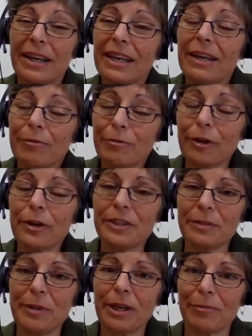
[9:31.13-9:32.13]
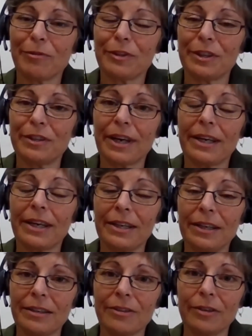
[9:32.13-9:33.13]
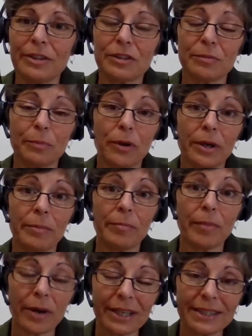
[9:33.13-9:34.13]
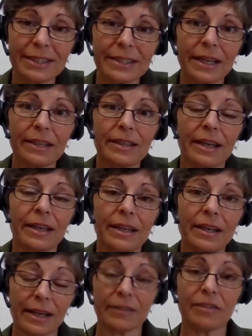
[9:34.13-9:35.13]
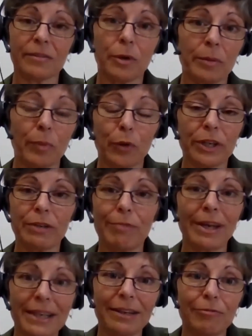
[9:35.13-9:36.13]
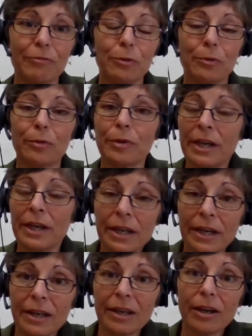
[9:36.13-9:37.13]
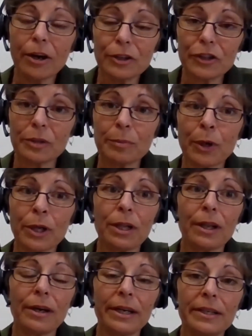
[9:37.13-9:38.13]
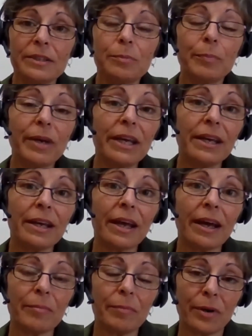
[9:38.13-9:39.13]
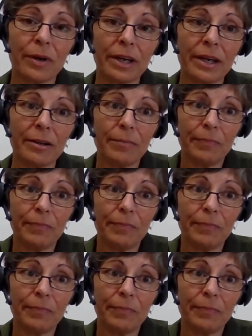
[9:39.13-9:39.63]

it fires me up for the day. It ignites my mindset and it gets my body ready for coaching my clients, being at my